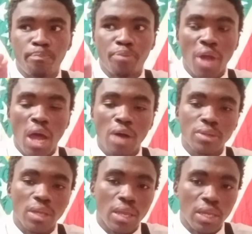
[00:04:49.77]
put
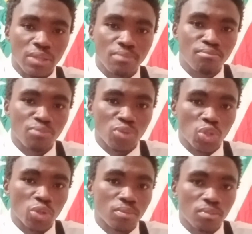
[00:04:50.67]
out a
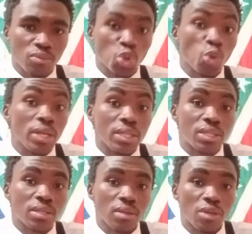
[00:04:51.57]

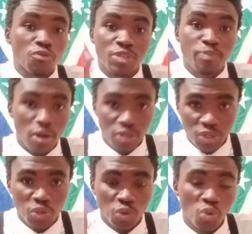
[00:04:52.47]
tweet in
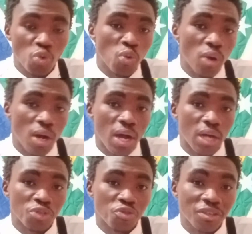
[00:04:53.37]
response to
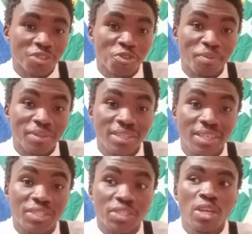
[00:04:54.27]
Dricus du
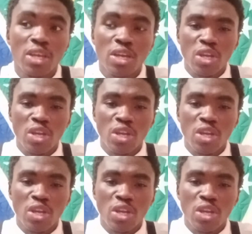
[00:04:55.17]
Plessis'